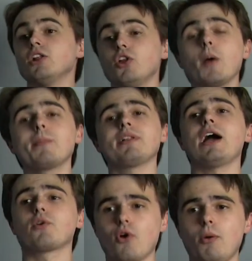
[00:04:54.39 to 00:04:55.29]
alarm
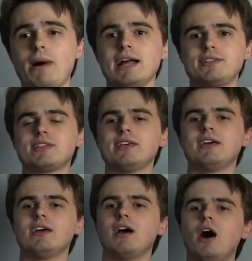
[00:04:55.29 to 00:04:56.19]
clock robots
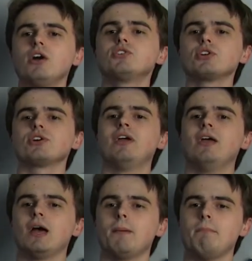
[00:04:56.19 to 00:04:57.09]
under
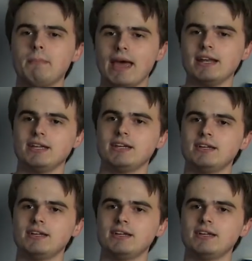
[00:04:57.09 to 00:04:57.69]
my bed.